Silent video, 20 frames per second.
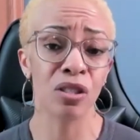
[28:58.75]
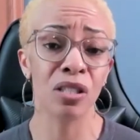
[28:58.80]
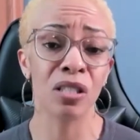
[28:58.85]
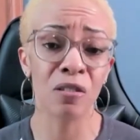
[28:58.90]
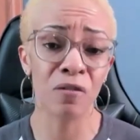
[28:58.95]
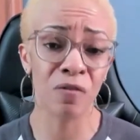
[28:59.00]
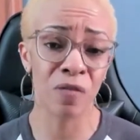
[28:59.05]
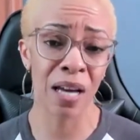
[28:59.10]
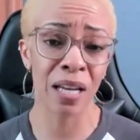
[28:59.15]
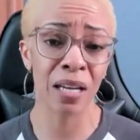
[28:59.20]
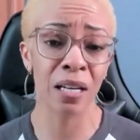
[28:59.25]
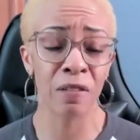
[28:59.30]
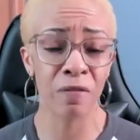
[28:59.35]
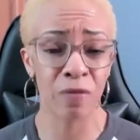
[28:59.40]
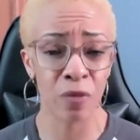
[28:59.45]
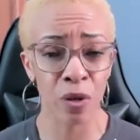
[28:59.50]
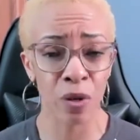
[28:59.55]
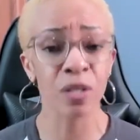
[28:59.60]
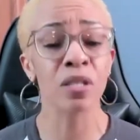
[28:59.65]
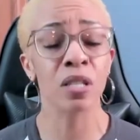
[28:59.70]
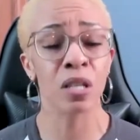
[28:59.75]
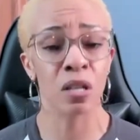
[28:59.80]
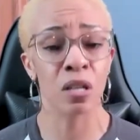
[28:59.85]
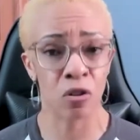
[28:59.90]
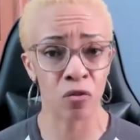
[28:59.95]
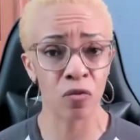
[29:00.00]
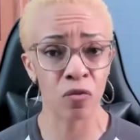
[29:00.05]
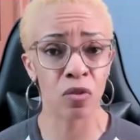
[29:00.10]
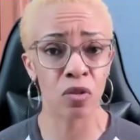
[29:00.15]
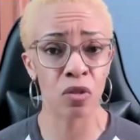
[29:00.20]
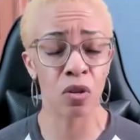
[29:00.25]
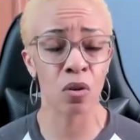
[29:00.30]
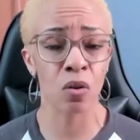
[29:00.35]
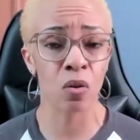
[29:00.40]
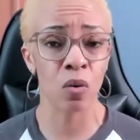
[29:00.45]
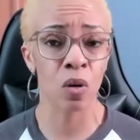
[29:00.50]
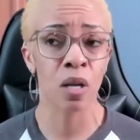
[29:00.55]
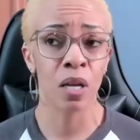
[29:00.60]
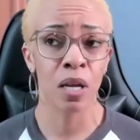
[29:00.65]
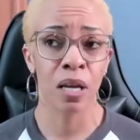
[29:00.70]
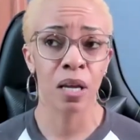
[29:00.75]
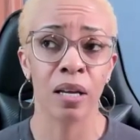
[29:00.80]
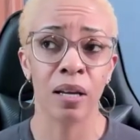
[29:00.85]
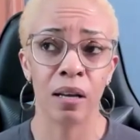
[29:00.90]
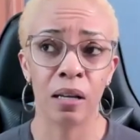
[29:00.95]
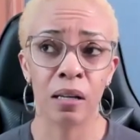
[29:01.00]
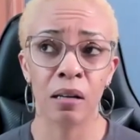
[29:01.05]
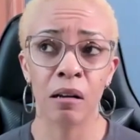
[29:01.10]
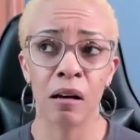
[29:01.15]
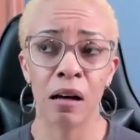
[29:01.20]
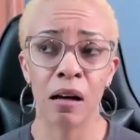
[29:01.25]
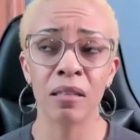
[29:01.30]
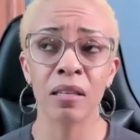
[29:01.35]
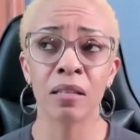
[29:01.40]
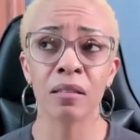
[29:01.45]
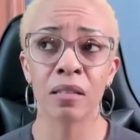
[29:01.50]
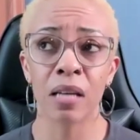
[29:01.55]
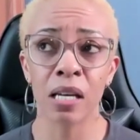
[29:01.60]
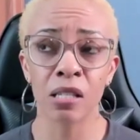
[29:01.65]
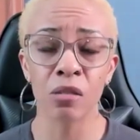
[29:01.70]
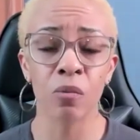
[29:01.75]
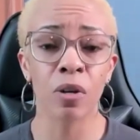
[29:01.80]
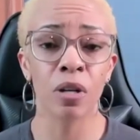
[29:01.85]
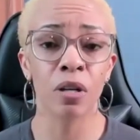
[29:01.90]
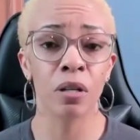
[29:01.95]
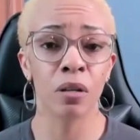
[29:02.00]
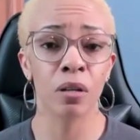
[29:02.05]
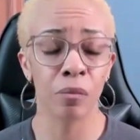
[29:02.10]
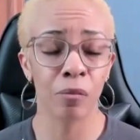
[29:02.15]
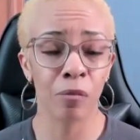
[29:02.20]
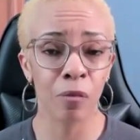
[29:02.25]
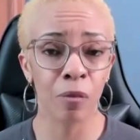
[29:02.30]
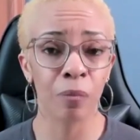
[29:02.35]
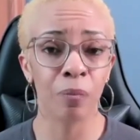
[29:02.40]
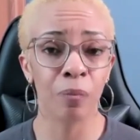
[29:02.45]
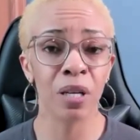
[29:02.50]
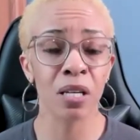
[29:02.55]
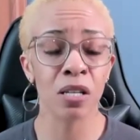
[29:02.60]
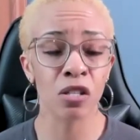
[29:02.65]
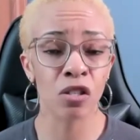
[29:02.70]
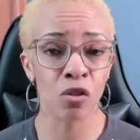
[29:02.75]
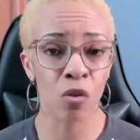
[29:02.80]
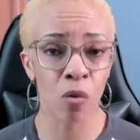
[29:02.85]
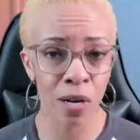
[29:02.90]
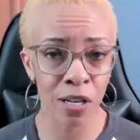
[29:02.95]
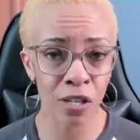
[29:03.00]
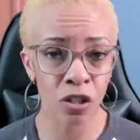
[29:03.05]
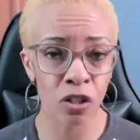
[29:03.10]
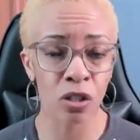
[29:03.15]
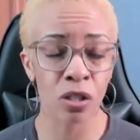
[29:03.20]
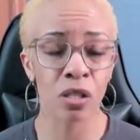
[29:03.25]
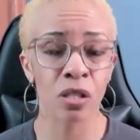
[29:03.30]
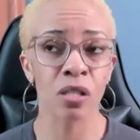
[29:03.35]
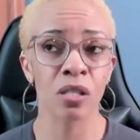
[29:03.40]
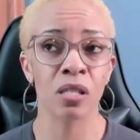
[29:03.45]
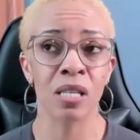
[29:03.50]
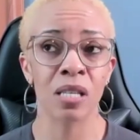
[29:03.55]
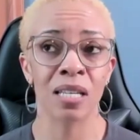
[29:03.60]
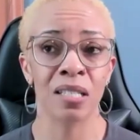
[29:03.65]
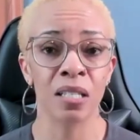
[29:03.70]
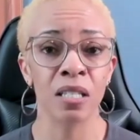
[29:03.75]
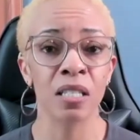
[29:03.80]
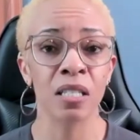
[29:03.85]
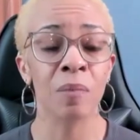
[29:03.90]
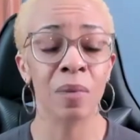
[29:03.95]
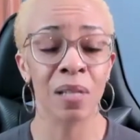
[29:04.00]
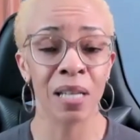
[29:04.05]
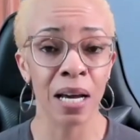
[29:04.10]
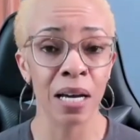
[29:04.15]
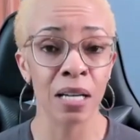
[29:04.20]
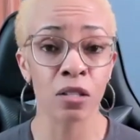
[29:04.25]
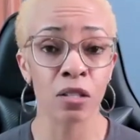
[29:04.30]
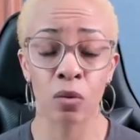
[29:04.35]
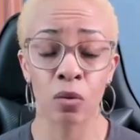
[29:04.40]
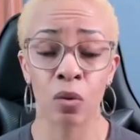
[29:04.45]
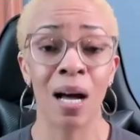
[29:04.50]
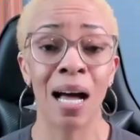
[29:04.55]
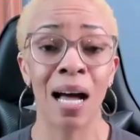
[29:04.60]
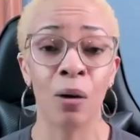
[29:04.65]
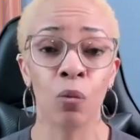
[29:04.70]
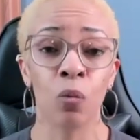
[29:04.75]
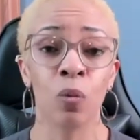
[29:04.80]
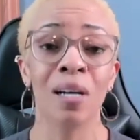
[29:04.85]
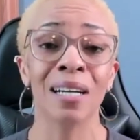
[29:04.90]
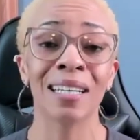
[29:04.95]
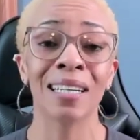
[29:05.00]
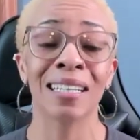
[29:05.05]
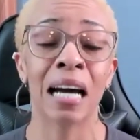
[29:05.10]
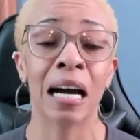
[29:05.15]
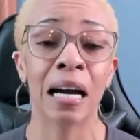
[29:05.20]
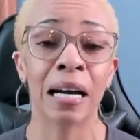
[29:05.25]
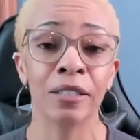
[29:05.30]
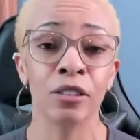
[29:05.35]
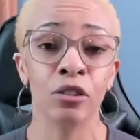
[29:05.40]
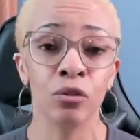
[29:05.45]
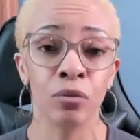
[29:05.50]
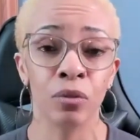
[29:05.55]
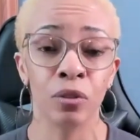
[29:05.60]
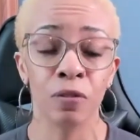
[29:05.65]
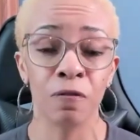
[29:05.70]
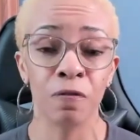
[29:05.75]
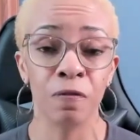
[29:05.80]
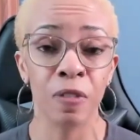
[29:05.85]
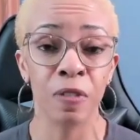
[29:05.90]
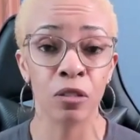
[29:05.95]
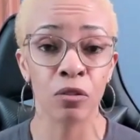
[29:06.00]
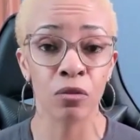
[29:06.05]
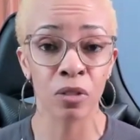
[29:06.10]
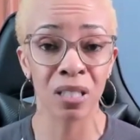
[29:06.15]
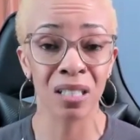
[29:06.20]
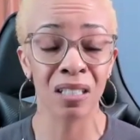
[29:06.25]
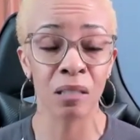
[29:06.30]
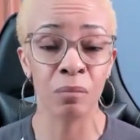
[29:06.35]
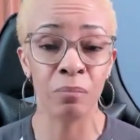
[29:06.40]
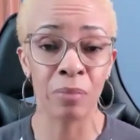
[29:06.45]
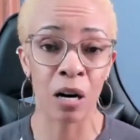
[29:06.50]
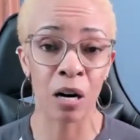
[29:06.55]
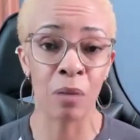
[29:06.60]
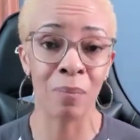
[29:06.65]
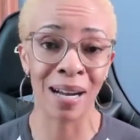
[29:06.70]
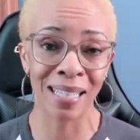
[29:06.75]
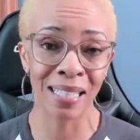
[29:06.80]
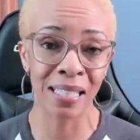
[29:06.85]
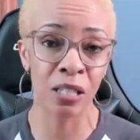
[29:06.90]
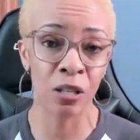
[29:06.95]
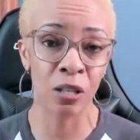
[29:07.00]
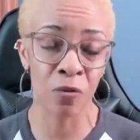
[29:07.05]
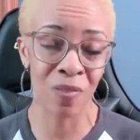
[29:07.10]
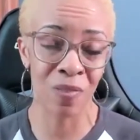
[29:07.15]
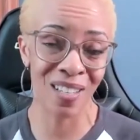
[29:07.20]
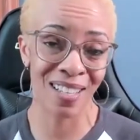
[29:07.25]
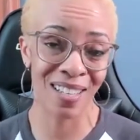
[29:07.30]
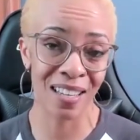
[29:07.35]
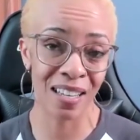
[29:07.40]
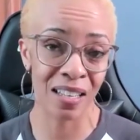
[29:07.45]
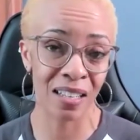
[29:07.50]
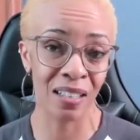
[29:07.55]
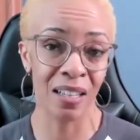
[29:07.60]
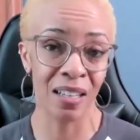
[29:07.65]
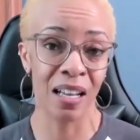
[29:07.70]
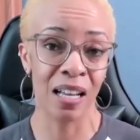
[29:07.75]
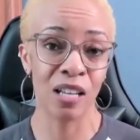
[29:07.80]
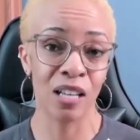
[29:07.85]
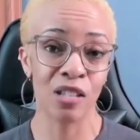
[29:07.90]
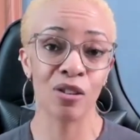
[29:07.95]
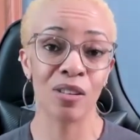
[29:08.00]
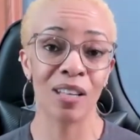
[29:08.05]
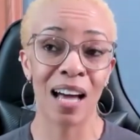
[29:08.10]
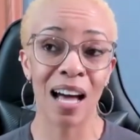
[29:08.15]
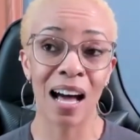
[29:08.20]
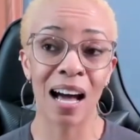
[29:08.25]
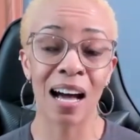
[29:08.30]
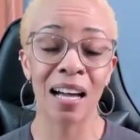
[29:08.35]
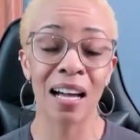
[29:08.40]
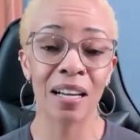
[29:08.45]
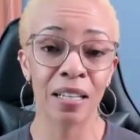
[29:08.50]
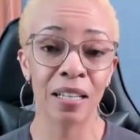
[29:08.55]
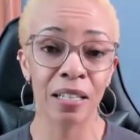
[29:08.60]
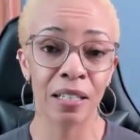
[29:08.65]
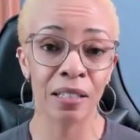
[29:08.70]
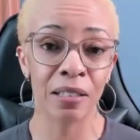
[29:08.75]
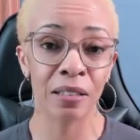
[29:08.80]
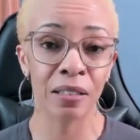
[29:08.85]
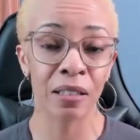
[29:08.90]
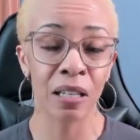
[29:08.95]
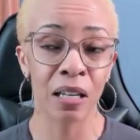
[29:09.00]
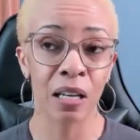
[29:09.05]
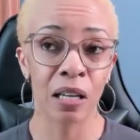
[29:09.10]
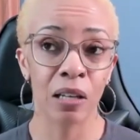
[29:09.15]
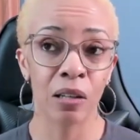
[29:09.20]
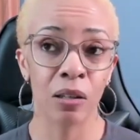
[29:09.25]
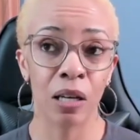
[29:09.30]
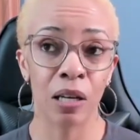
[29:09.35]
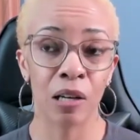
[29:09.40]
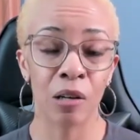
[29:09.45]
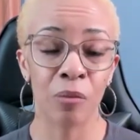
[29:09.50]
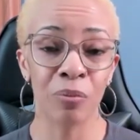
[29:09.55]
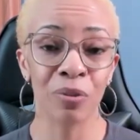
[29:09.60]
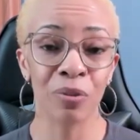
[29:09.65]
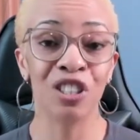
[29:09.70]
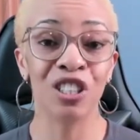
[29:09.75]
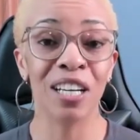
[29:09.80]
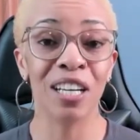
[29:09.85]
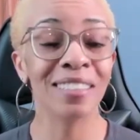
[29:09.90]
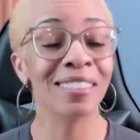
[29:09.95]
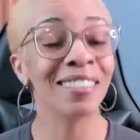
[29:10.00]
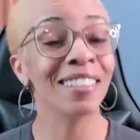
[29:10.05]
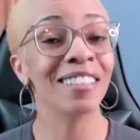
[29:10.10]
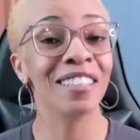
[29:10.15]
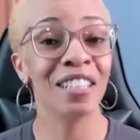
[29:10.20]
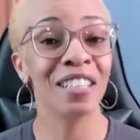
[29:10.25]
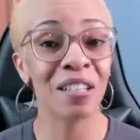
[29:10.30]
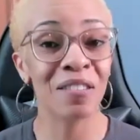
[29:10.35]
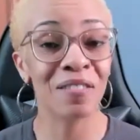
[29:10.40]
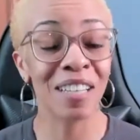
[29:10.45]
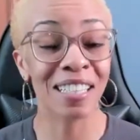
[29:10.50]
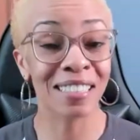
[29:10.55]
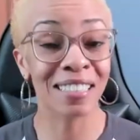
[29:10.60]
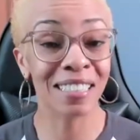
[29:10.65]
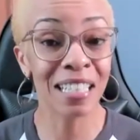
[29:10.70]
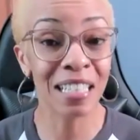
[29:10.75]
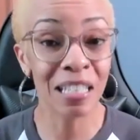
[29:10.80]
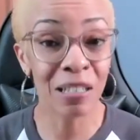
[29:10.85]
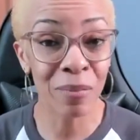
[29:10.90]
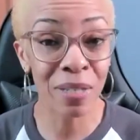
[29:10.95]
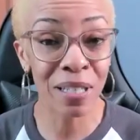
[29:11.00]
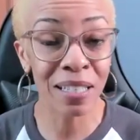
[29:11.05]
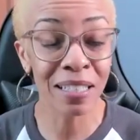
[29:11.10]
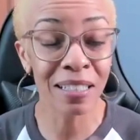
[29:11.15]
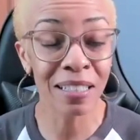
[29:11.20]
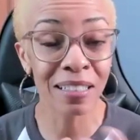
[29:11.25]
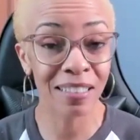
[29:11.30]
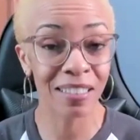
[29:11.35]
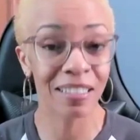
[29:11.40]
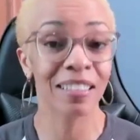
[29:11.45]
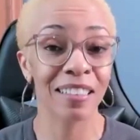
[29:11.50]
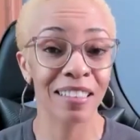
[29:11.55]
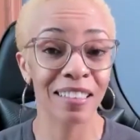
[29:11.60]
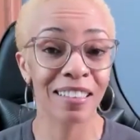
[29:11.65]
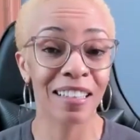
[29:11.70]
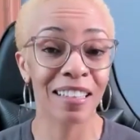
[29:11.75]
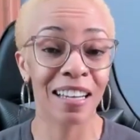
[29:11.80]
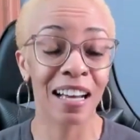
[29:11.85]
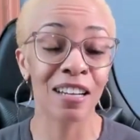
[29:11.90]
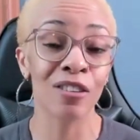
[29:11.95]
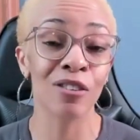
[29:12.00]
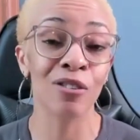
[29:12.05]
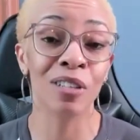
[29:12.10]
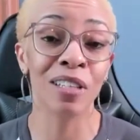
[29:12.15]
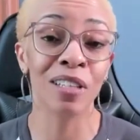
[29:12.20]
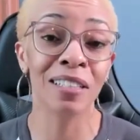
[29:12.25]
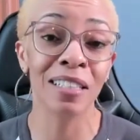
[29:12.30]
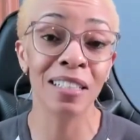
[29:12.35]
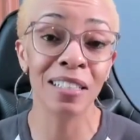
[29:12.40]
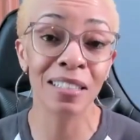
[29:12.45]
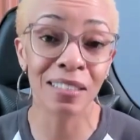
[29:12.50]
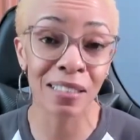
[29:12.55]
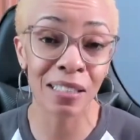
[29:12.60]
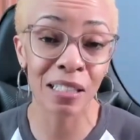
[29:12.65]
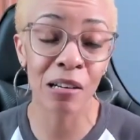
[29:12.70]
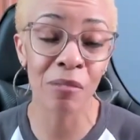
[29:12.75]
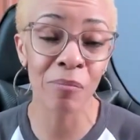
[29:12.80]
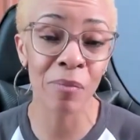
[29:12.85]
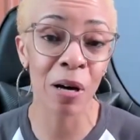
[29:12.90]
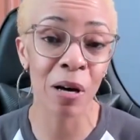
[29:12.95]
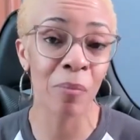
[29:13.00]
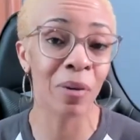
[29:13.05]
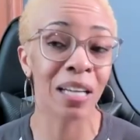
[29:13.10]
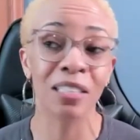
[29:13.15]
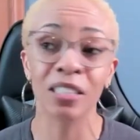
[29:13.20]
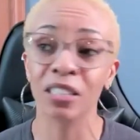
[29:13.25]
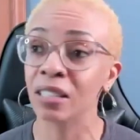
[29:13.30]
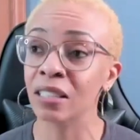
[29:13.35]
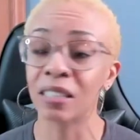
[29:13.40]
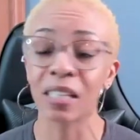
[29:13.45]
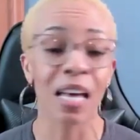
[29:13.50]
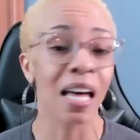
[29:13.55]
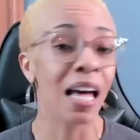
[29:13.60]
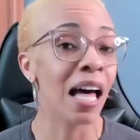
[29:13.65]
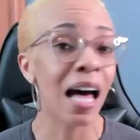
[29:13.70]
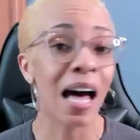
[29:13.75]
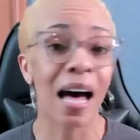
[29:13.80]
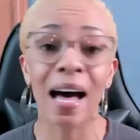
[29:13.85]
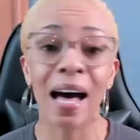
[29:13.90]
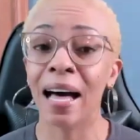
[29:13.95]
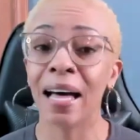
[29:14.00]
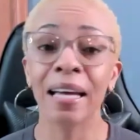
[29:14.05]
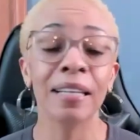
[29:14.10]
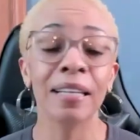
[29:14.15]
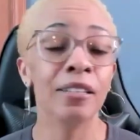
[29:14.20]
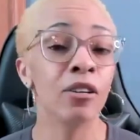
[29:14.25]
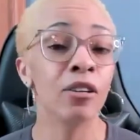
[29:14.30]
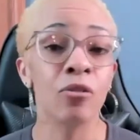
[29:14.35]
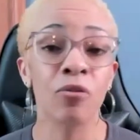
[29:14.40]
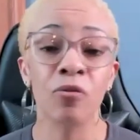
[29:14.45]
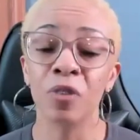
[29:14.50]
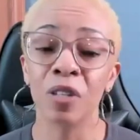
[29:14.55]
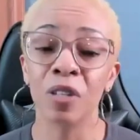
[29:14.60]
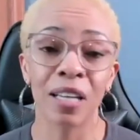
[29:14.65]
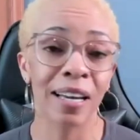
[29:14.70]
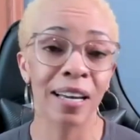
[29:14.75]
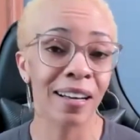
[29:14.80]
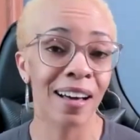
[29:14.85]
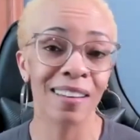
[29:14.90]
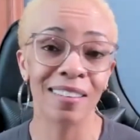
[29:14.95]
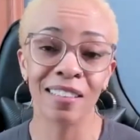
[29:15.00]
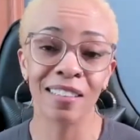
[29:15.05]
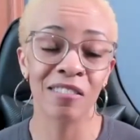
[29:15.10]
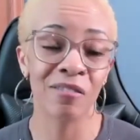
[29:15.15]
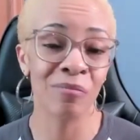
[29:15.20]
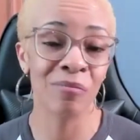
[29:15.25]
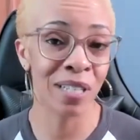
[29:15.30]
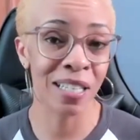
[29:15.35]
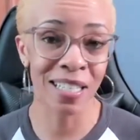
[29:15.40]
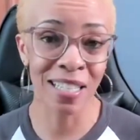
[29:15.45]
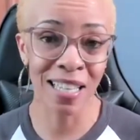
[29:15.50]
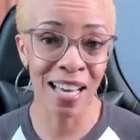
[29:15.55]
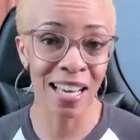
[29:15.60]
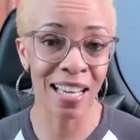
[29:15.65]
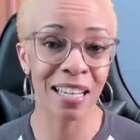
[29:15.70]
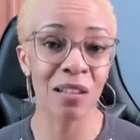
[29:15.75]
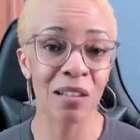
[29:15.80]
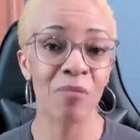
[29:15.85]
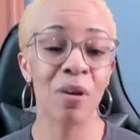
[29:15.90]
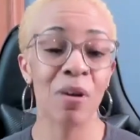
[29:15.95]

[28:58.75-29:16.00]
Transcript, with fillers: still finding it for yourself. So uh, I think that's one of the biggest questions that needs to be asked on what can I do to feel good about myself again so that I can uh, project the love that's in me that I know that needs to come out, but I just, I don't feel like I love me yet.